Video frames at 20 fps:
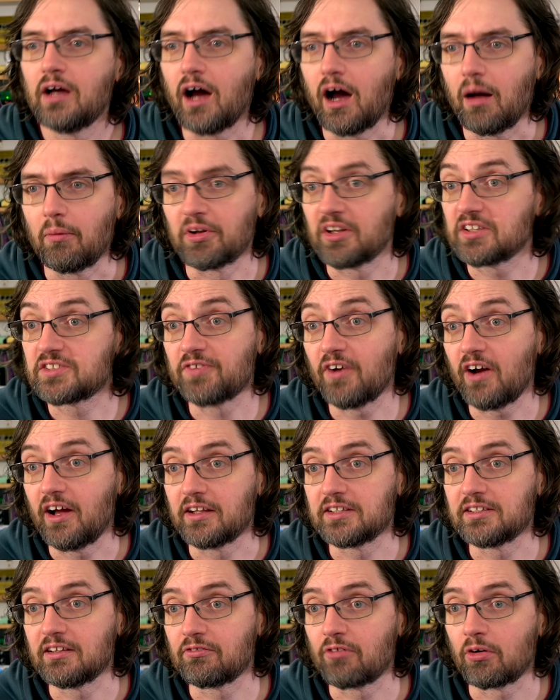But that's
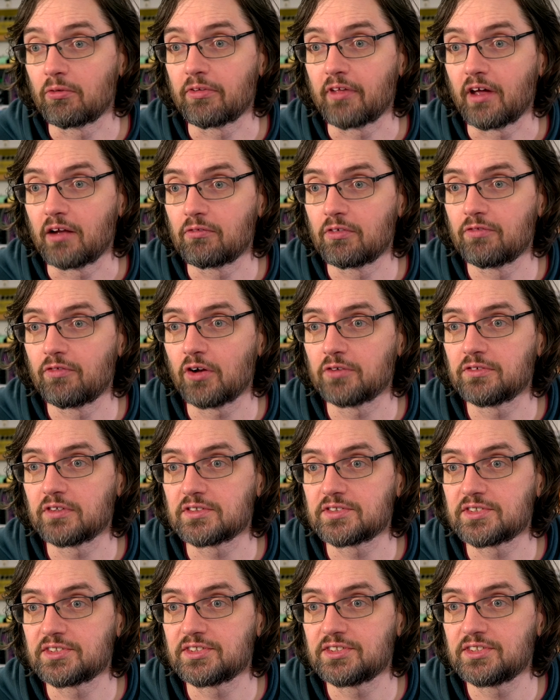fine. There's nothing wrong with that.
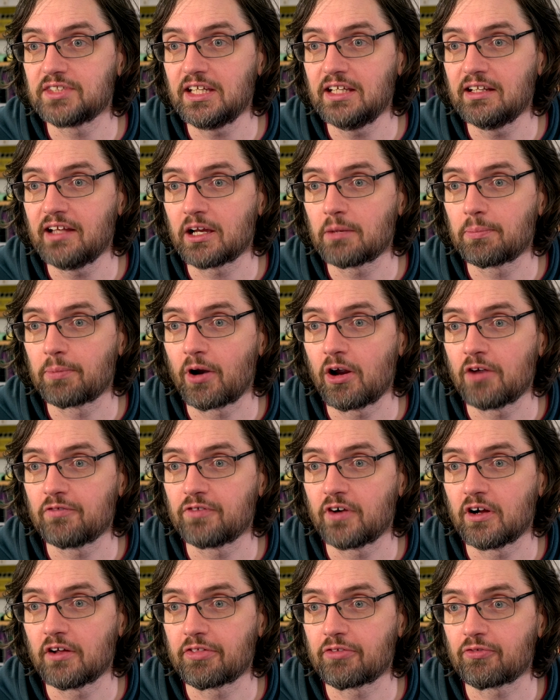RIVOLTA C-neck
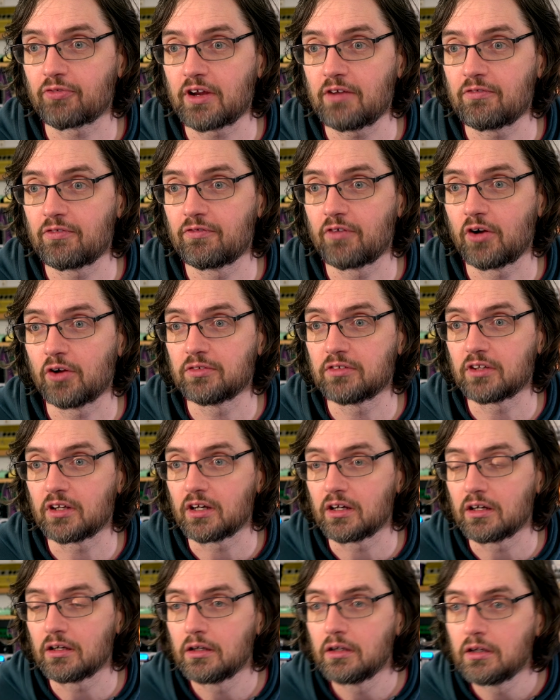profile, 3
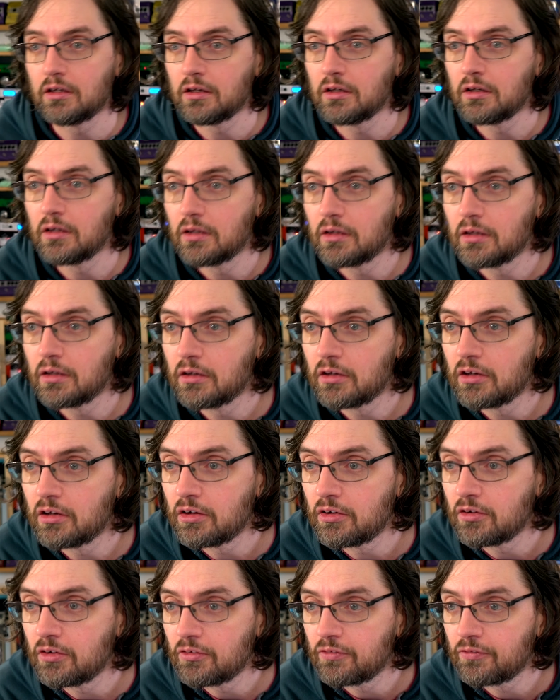RIVOLTA
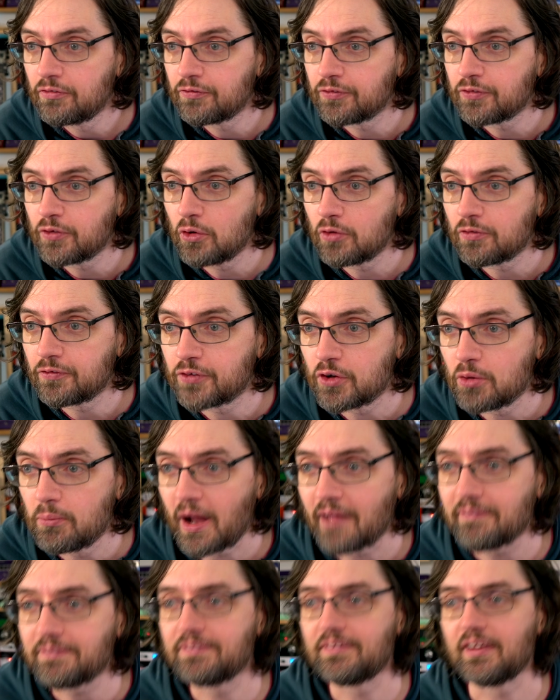
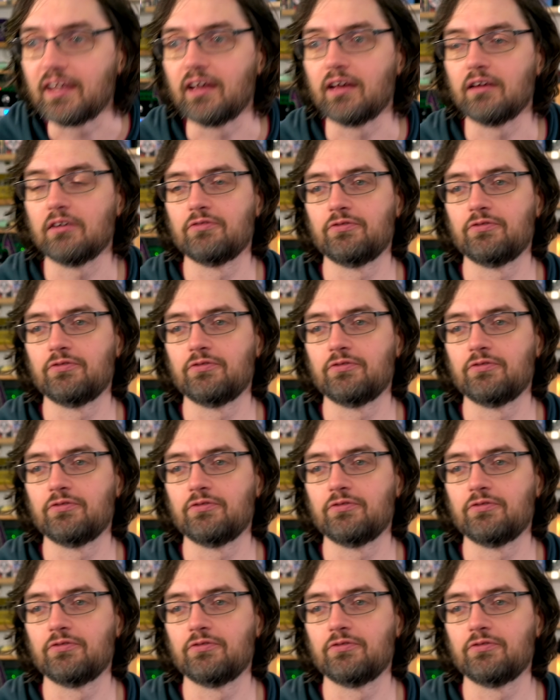Fumante.